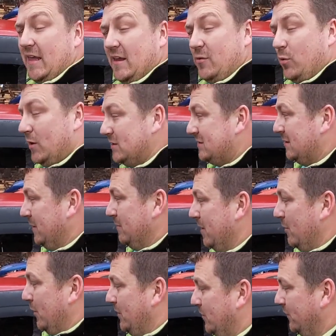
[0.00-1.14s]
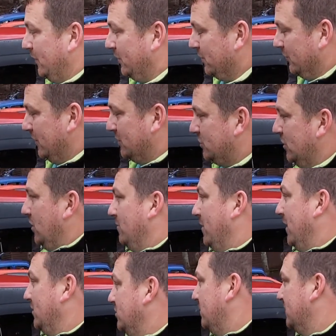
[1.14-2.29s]
It was to be my winter vehicle this year, but
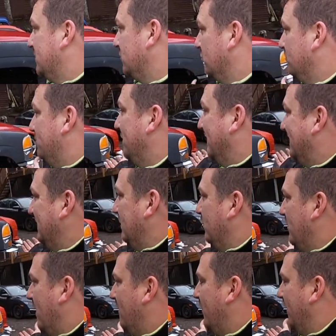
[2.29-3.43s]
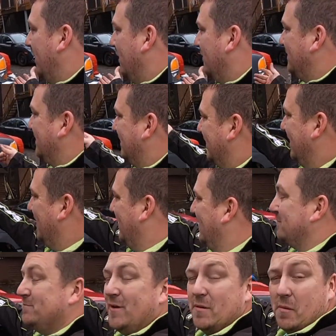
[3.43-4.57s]
I've just been so busy with everything else.
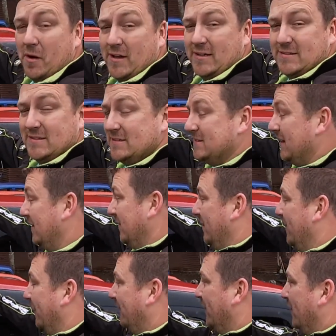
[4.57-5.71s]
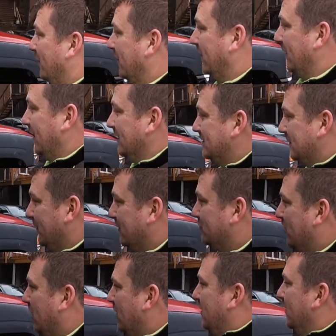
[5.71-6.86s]
My monkey's inside there from the Civic
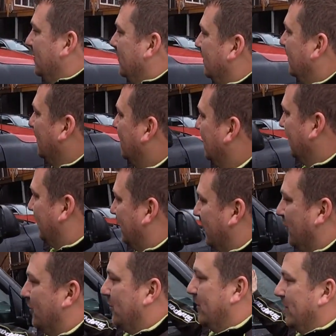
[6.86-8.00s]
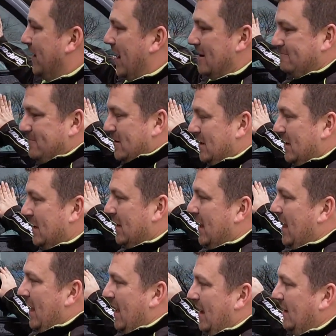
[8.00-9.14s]
truck. So yeah,
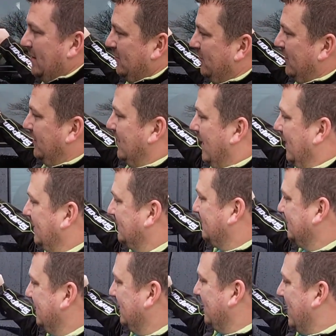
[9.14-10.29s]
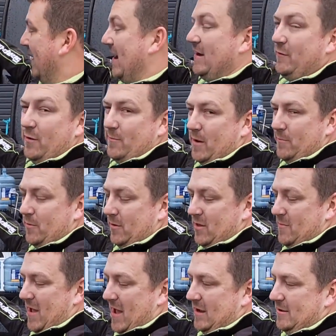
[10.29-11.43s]
and you can kind of see an Acura bumper in the
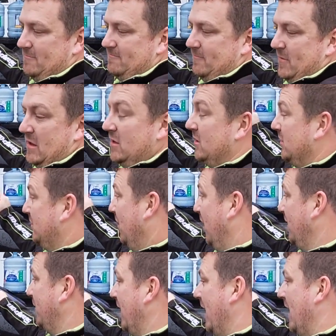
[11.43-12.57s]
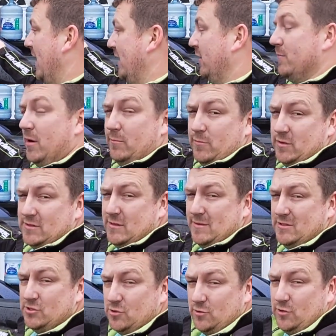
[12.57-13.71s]
back. Talking about Acura bumpers, let me
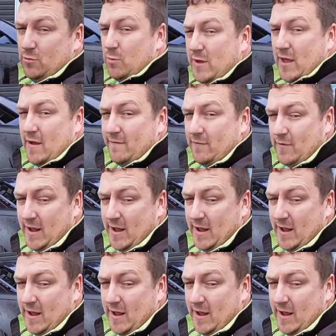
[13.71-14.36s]
show you what we have for an